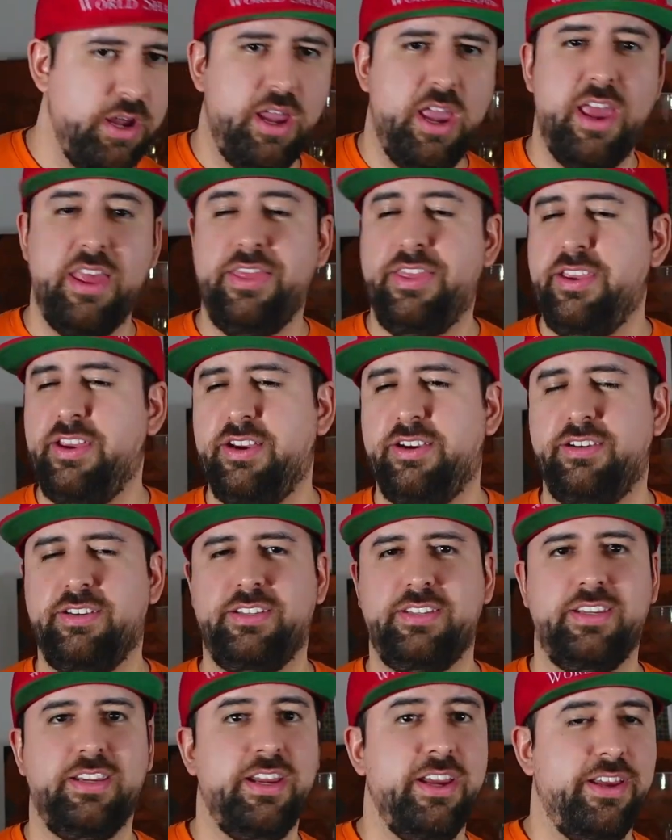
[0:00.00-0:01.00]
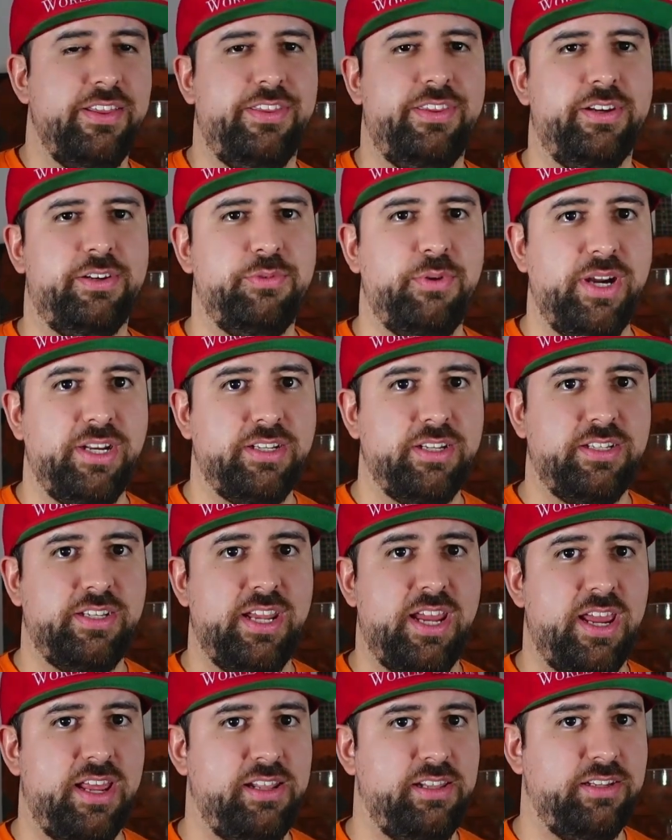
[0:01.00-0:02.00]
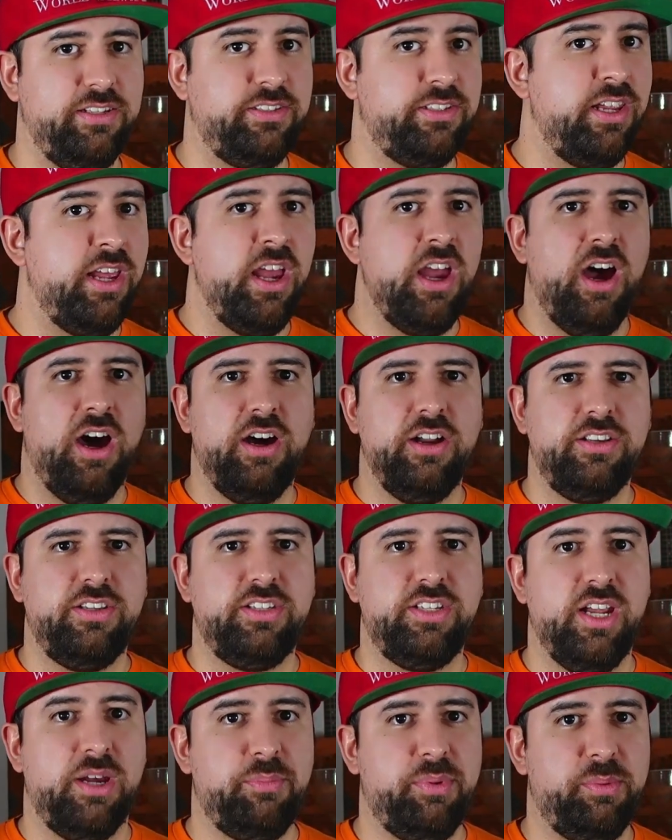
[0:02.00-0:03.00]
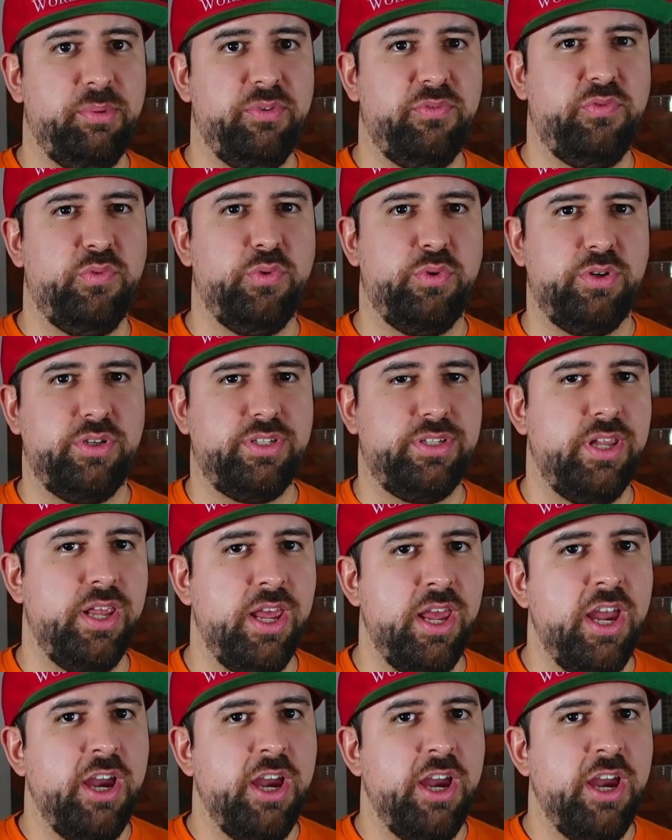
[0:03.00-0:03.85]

And there's the greater talent, Unstoppable Force,